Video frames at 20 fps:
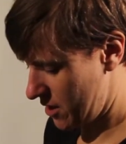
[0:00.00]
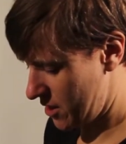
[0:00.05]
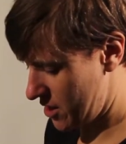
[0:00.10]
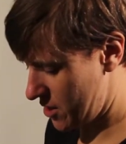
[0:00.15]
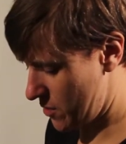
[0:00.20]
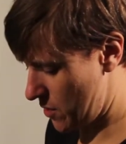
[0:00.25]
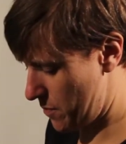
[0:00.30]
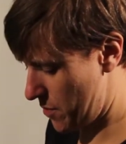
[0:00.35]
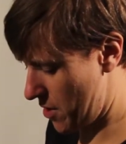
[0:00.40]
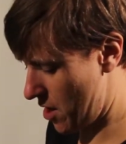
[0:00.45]

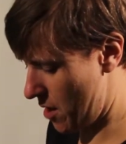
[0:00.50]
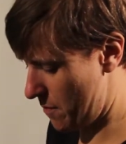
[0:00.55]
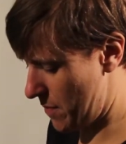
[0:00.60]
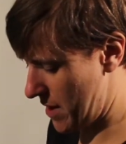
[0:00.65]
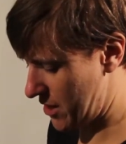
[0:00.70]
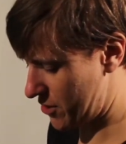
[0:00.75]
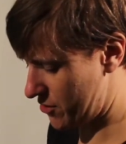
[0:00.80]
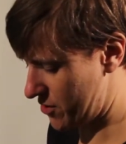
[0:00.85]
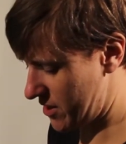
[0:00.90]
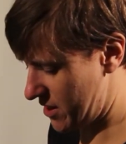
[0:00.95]
So we put our
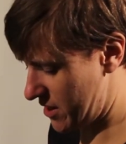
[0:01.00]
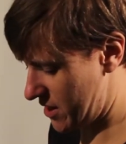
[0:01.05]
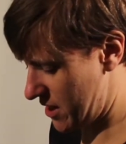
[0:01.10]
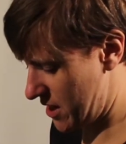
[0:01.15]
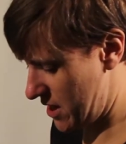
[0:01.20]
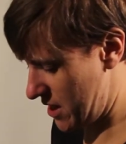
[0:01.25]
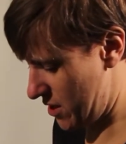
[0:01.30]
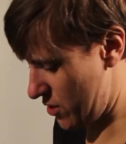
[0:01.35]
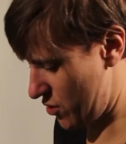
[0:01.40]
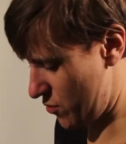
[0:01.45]
batteries
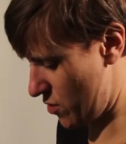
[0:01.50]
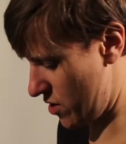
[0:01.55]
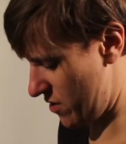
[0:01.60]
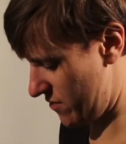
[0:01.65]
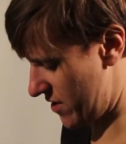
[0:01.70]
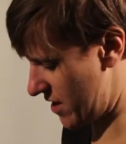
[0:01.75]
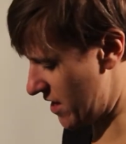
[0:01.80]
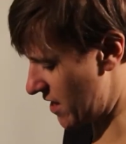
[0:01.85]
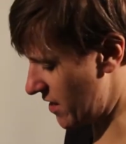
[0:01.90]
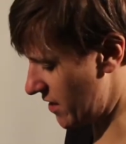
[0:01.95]
into each one
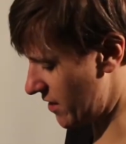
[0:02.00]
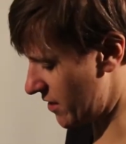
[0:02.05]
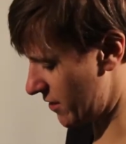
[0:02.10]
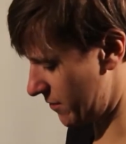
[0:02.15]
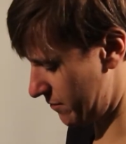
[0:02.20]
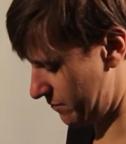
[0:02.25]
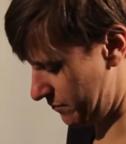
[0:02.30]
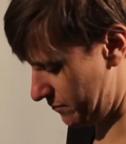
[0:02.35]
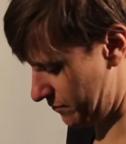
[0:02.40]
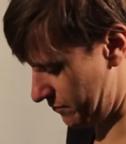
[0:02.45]
of
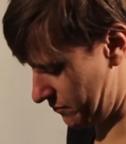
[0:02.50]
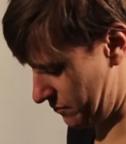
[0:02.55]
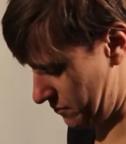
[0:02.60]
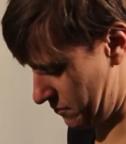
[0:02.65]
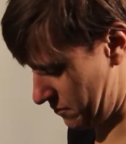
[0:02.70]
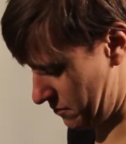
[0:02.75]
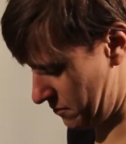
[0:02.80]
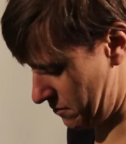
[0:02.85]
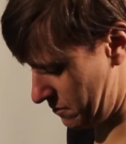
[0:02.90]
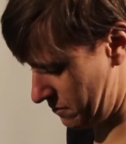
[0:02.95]
these,
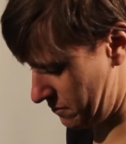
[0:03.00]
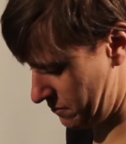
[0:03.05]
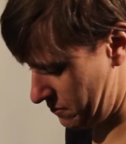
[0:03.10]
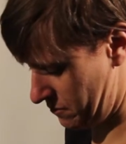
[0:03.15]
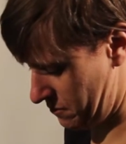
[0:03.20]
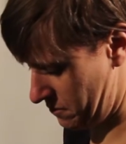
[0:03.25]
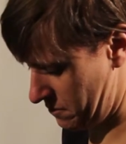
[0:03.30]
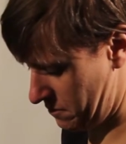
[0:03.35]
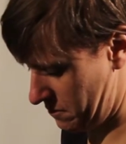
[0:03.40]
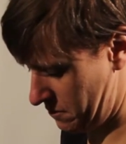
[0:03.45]

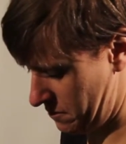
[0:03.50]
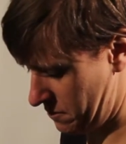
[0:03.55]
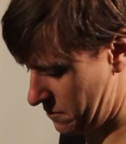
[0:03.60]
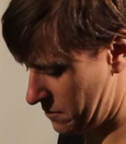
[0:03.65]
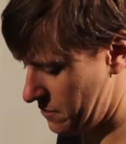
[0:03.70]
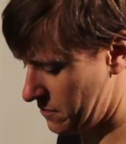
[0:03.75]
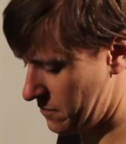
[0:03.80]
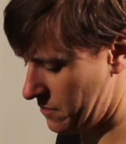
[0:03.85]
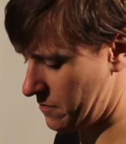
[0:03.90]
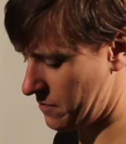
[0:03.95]

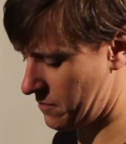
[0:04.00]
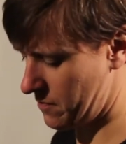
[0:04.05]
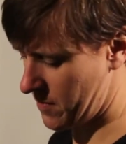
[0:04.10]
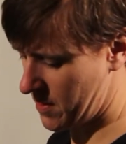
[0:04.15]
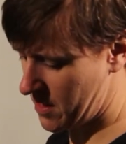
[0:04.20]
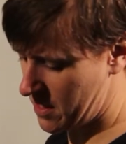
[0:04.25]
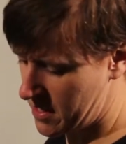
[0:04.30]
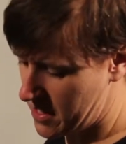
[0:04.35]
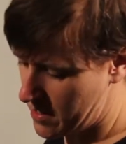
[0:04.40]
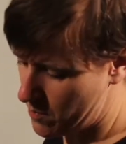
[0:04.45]

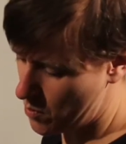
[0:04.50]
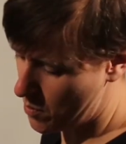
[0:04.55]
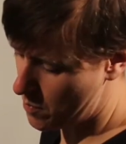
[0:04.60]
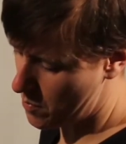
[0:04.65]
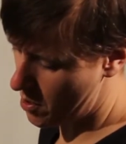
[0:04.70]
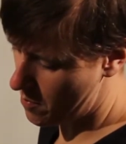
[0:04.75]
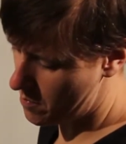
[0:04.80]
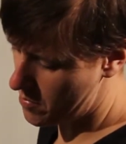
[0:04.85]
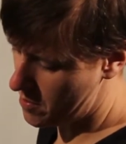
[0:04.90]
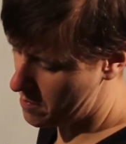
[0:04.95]
and then we'll
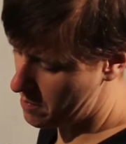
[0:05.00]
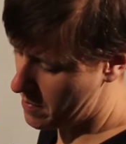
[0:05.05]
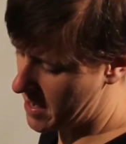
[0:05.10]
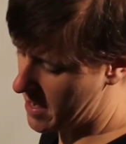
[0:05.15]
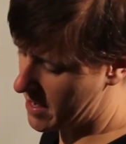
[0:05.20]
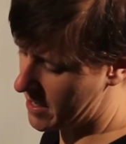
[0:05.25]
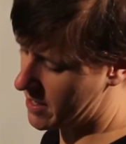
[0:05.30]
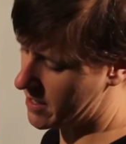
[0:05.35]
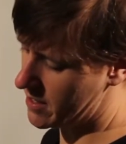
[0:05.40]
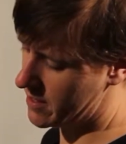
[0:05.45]
pop them
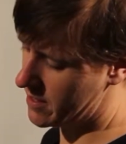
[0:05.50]
back